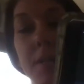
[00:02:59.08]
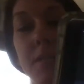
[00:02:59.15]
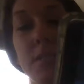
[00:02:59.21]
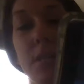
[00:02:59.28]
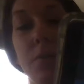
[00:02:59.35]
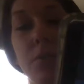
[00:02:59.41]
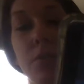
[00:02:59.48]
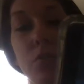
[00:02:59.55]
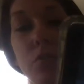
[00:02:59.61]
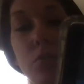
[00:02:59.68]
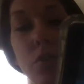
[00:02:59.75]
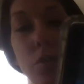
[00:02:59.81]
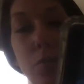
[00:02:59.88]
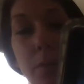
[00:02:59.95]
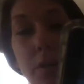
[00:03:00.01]
it down in your
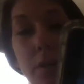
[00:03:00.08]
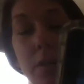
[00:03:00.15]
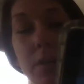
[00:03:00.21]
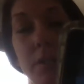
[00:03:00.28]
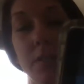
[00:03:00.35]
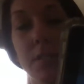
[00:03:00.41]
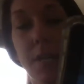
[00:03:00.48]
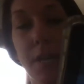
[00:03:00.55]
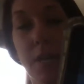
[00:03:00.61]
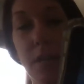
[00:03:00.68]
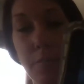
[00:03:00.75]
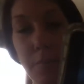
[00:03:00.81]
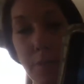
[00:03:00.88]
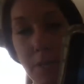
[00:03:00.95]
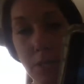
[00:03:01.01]
notebook. Take
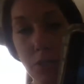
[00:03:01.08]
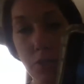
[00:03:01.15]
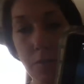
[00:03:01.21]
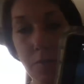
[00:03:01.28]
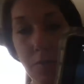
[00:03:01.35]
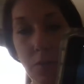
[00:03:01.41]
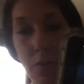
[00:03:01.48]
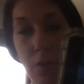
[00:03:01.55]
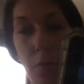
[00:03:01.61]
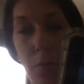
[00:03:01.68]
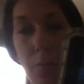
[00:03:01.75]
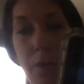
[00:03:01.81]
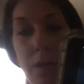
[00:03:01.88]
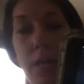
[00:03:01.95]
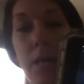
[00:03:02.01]
a picture of your
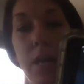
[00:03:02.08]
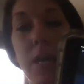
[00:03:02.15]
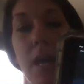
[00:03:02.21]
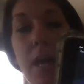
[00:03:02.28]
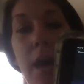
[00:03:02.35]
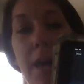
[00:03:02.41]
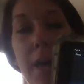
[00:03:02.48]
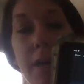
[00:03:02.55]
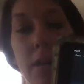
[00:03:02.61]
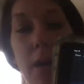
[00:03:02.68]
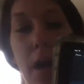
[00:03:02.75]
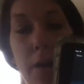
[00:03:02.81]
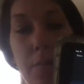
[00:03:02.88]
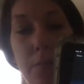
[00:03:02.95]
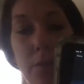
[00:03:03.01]
notebook and
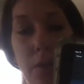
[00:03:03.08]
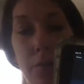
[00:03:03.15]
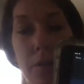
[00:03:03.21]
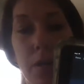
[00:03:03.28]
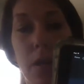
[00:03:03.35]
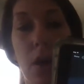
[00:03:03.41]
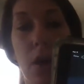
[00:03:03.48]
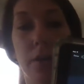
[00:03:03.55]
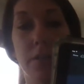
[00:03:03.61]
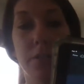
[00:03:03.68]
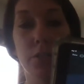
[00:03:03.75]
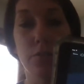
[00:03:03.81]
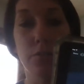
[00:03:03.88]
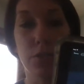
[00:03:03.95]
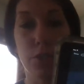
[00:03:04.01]
upload it onto